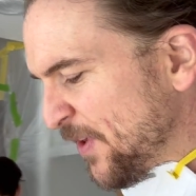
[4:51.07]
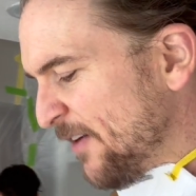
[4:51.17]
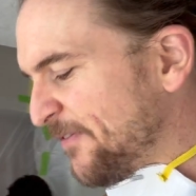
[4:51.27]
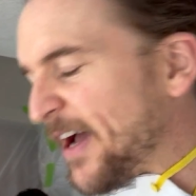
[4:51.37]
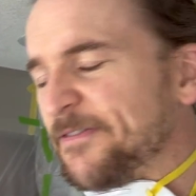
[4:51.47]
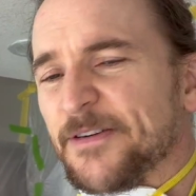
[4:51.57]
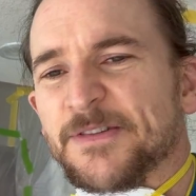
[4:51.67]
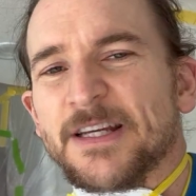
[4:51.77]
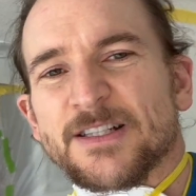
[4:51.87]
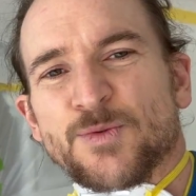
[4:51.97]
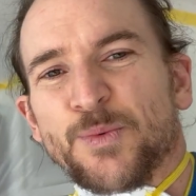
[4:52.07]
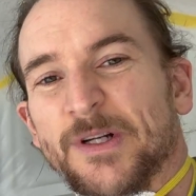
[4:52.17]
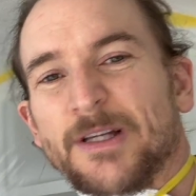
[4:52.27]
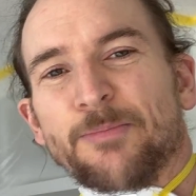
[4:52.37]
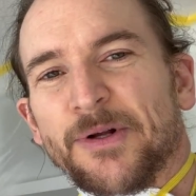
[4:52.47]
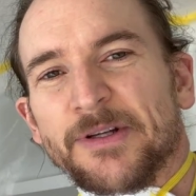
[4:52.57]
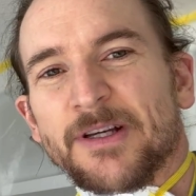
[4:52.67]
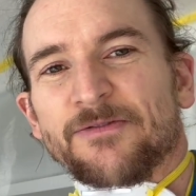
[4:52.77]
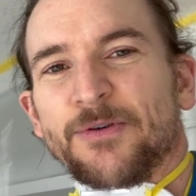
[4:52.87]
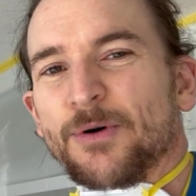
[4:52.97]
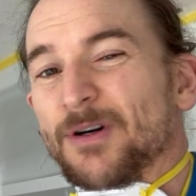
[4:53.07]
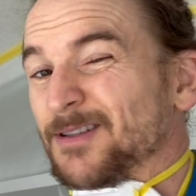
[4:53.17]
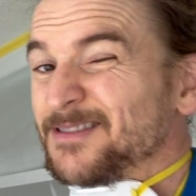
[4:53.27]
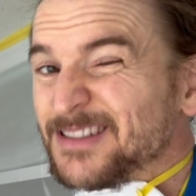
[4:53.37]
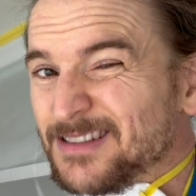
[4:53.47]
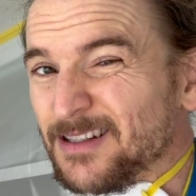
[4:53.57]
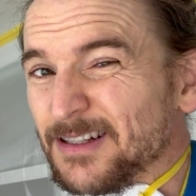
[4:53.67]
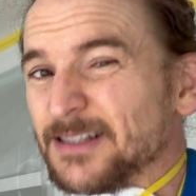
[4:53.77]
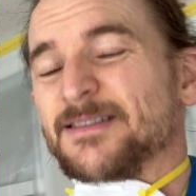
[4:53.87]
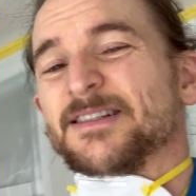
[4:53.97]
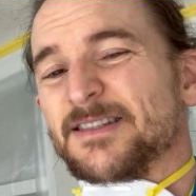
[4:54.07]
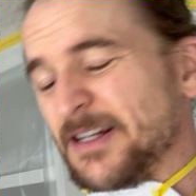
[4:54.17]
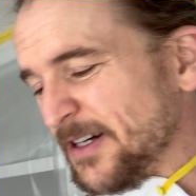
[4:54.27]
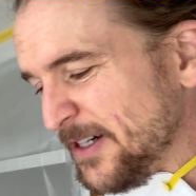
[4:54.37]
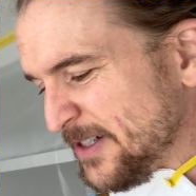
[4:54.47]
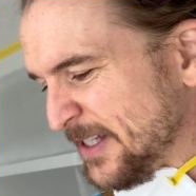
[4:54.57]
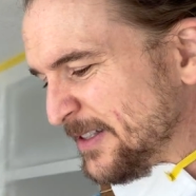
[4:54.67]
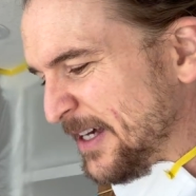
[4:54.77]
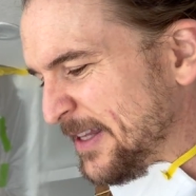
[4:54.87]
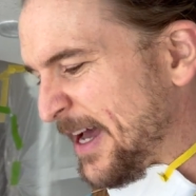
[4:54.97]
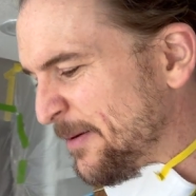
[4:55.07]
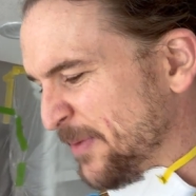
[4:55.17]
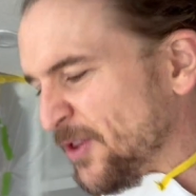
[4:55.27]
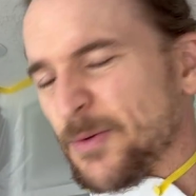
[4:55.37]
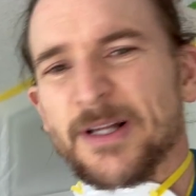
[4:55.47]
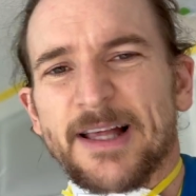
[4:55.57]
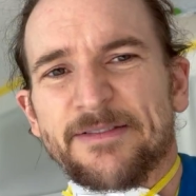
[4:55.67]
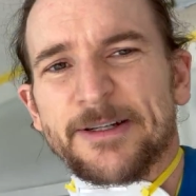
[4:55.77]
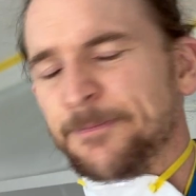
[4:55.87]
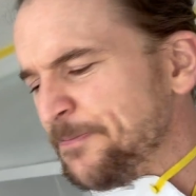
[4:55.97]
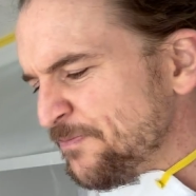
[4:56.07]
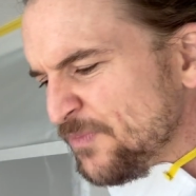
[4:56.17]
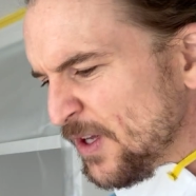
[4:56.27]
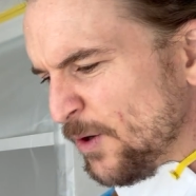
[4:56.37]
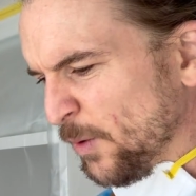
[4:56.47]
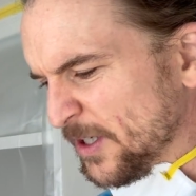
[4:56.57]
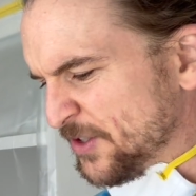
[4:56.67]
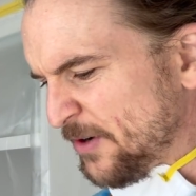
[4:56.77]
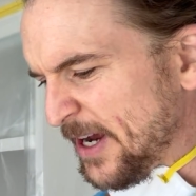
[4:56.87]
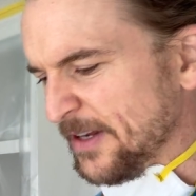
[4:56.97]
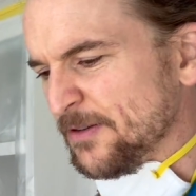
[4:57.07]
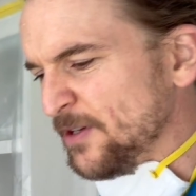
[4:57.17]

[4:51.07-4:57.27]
515 is really brilliant for ceilings, exteriors, things like that, but 311 works great.